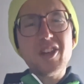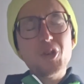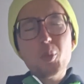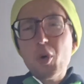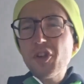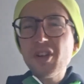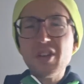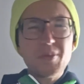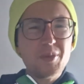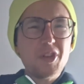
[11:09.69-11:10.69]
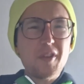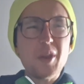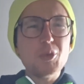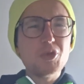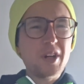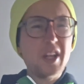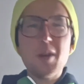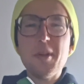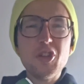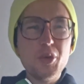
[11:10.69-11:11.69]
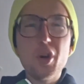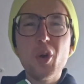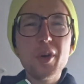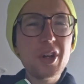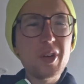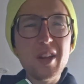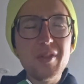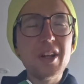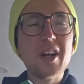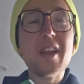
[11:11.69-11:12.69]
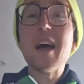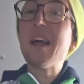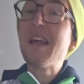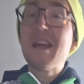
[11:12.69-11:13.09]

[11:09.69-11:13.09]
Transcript: so it wasn't something that was really going to be too cloying or anything like that.